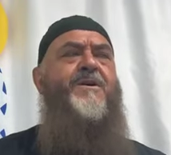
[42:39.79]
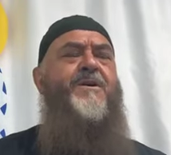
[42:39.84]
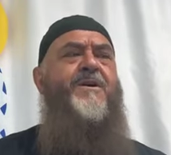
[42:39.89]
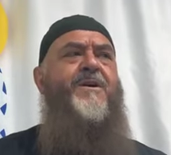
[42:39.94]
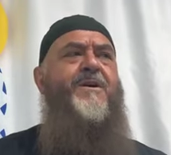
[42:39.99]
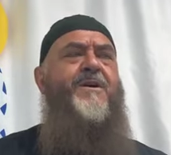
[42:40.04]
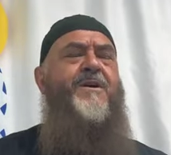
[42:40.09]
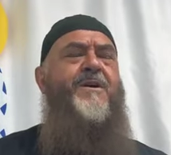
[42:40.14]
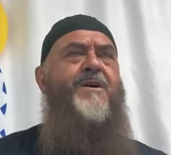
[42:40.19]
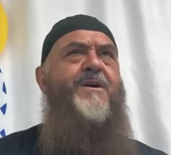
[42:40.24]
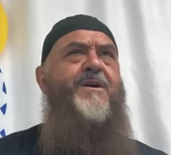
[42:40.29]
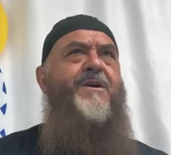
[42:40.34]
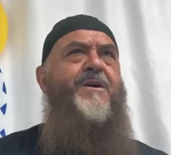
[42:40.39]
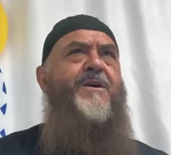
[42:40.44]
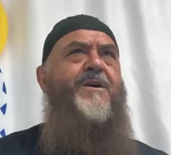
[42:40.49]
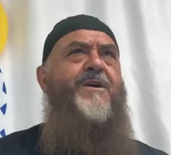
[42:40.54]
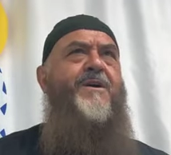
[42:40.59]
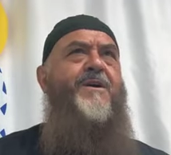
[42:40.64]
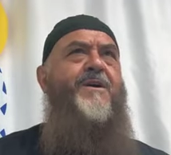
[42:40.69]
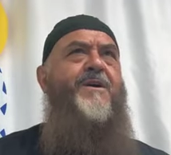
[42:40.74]

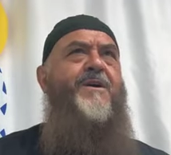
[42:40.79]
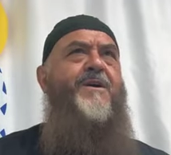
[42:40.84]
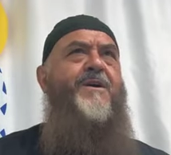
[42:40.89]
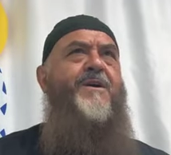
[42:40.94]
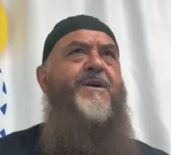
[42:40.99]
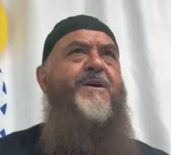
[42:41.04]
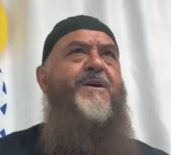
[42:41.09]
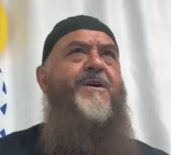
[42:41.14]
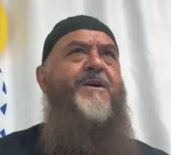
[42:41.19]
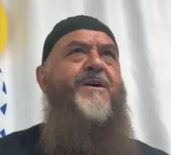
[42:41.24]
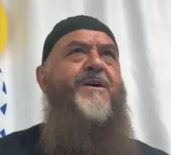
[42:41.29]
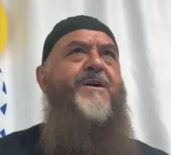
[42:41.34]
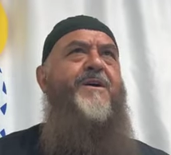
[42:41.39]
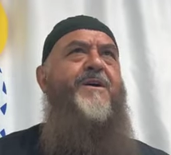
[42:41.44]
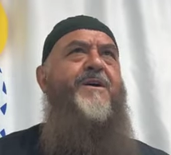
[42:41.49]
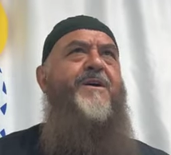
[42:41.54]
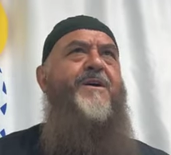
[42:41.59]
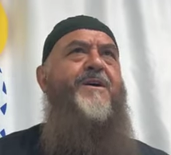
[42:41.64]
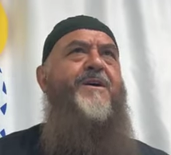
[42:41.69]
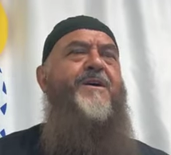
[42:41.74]

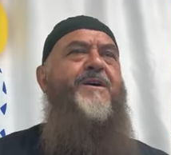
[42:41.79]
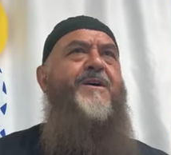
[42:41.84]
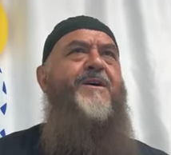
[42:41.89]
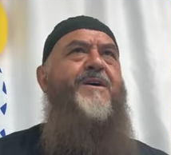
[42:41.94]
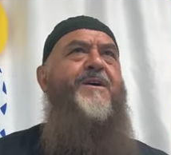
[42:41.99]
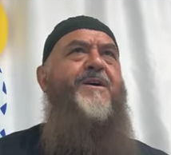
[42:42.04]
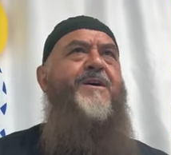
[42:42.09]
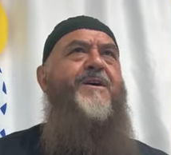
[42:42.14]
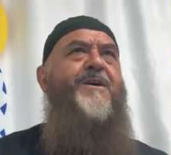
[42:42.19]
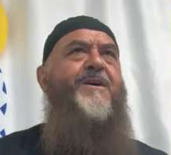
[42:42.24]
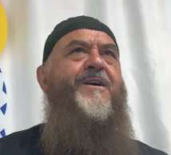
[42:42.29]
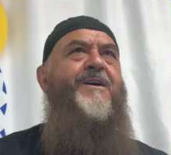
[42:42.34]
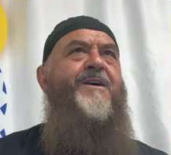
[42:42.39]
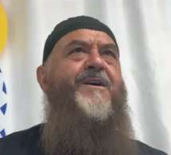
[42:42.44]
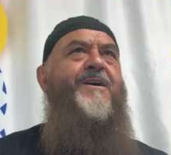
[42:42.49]
Nobody speaks.